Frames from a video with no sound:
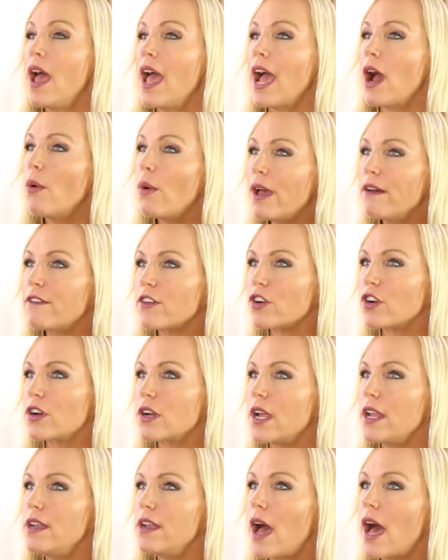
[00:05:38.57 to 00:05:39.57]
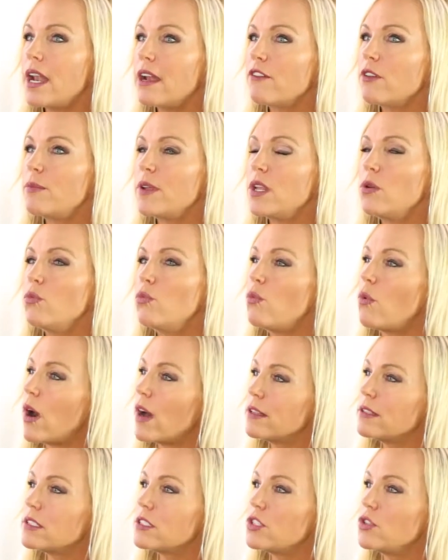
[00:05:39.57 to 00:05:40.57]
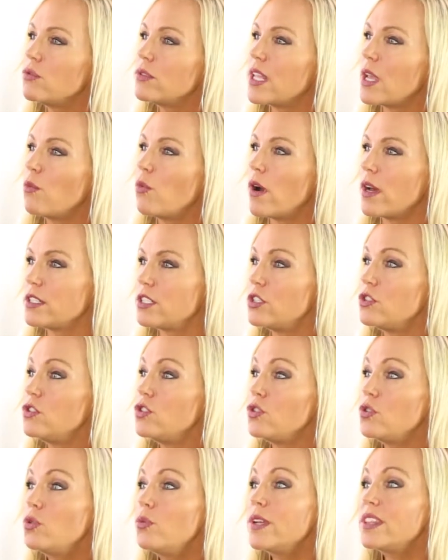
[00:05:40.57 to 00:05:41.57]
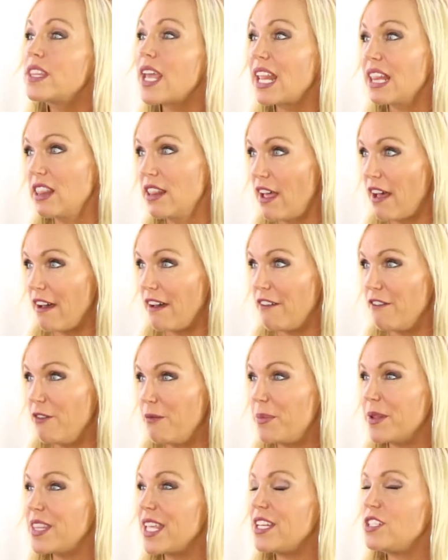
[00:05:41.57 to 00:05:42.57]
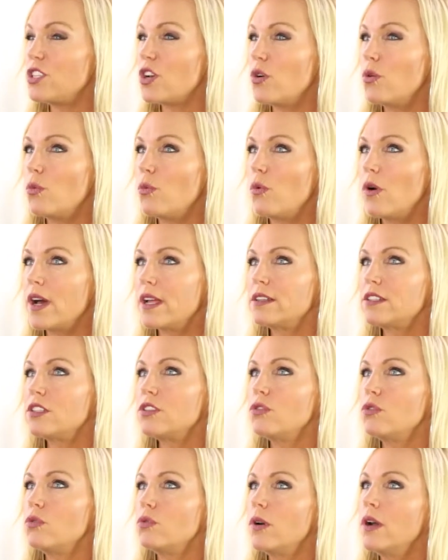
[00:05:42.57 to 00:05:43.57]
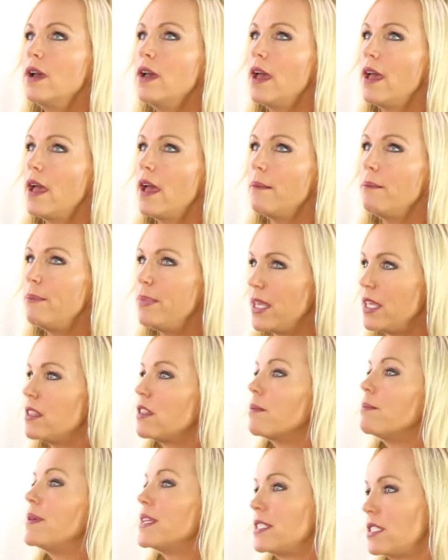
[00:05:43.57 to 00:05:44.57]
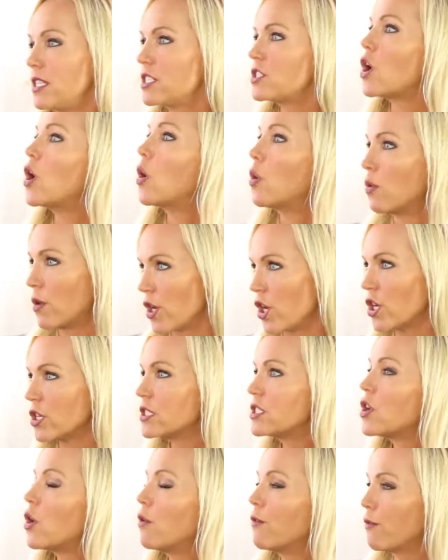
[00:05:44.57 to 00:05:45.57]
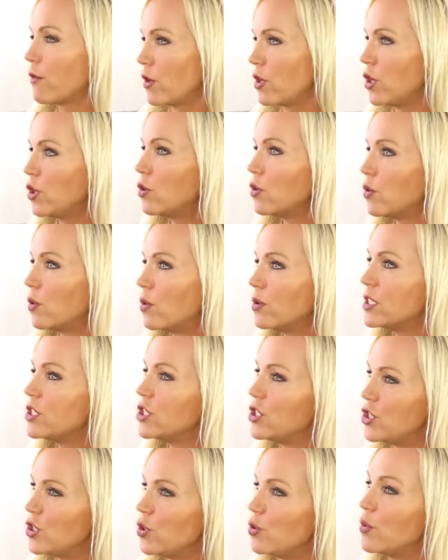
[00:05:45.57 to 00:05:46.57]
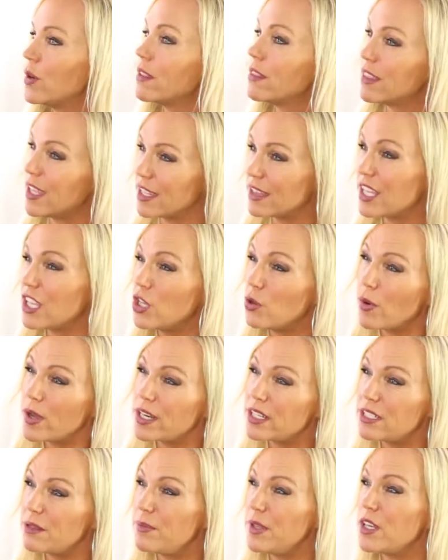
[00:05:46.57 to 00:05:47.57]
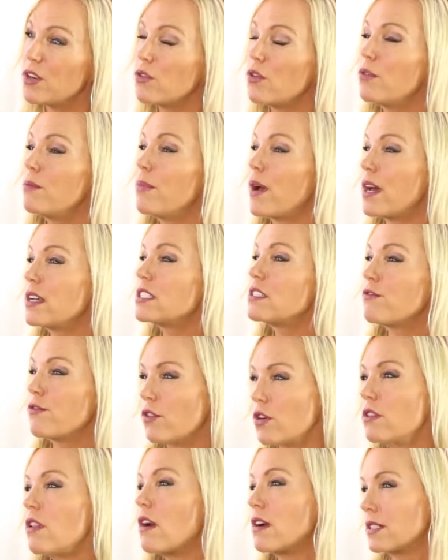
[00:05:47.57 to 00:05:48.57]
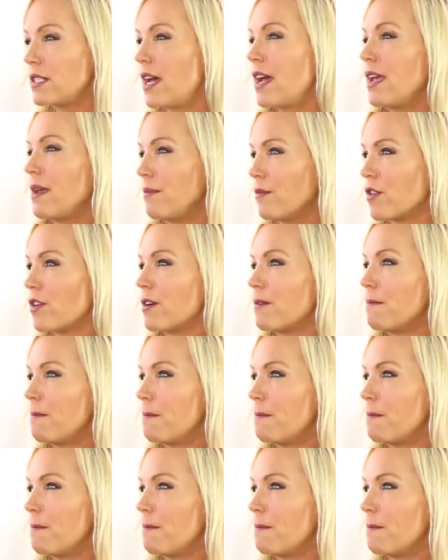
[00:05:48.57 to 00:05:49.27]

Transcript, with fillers: However, not everybody wants to. They want to do what they love, but they don't want to be the business owner. So for yeah. you, did you think that you wanted to be your own I boss did. for a long time or?